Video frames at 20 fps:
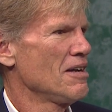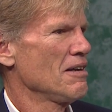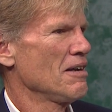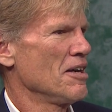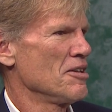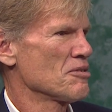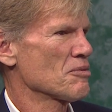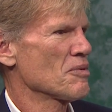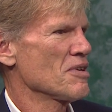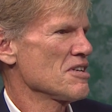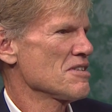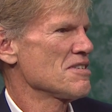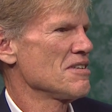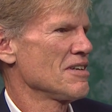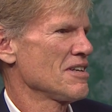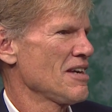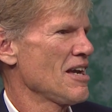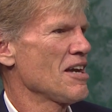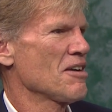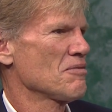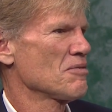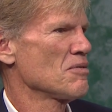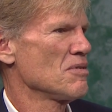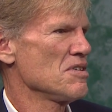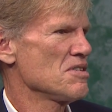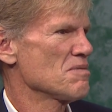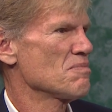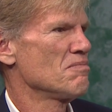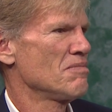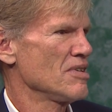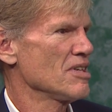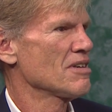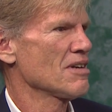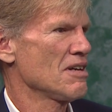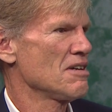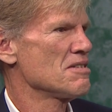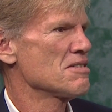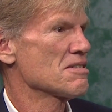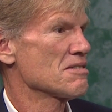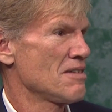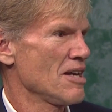And the reason he gave was because